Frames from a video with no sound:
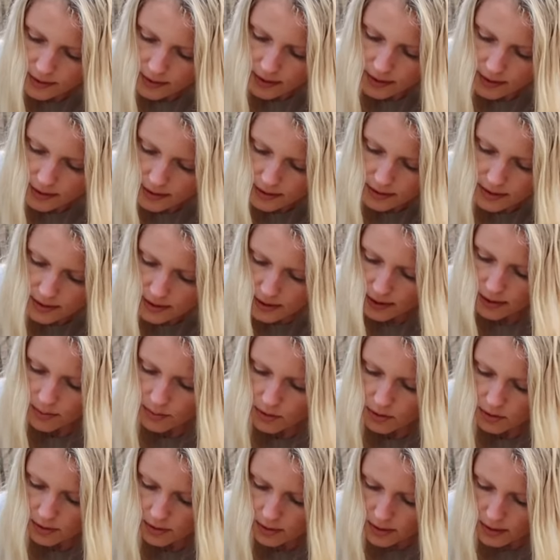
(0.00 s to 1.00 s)
and
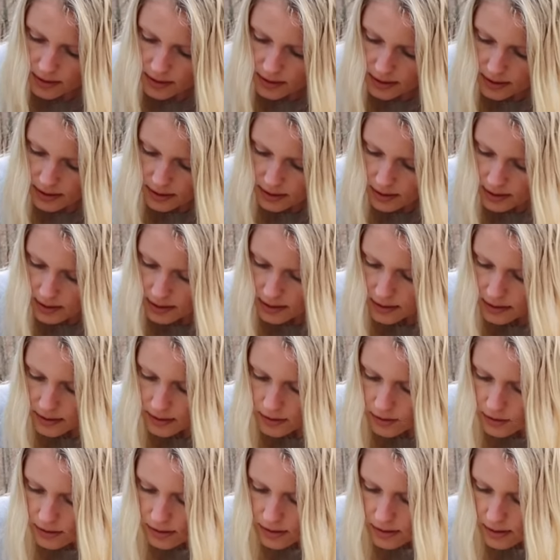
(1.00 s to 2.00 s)
same on this side here
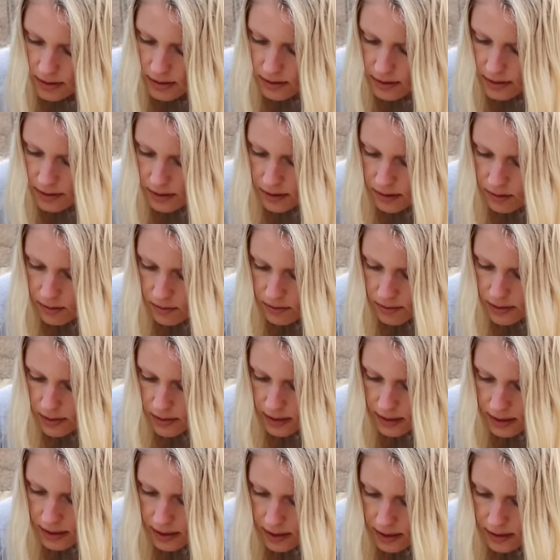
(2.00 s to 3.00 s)
just going over
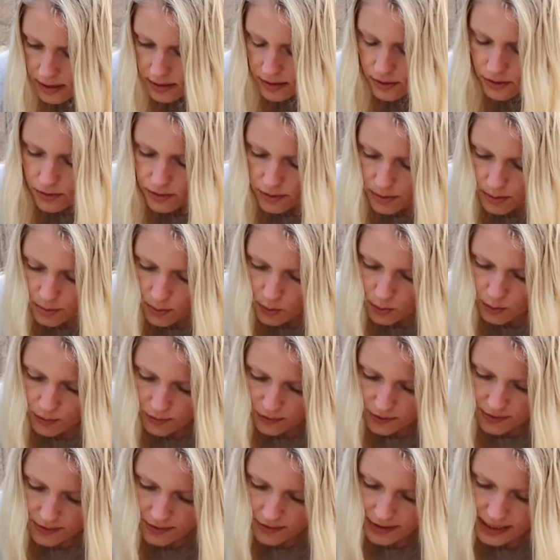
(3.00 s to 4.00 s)
it again to
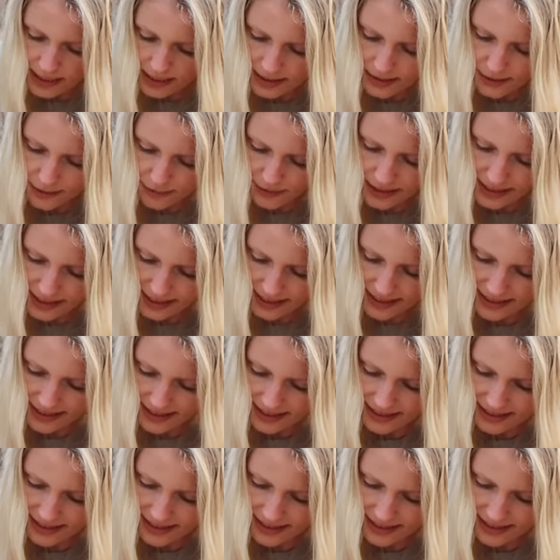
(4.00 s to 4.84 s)
remove the rest of it